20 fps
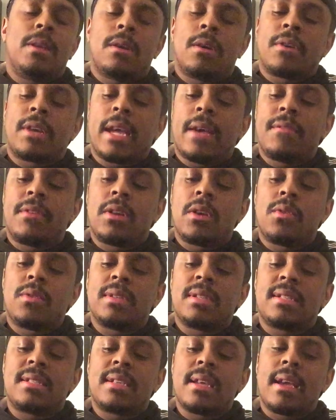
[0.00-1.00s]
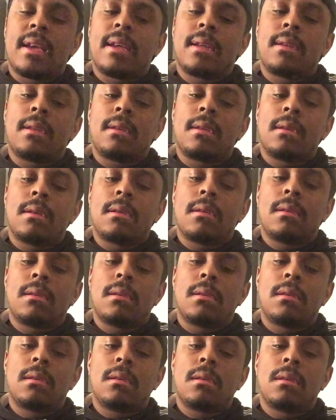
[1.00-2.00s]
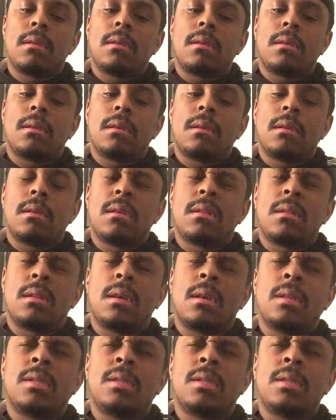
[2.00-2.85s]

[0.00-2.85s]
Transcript: Kevin Owens said the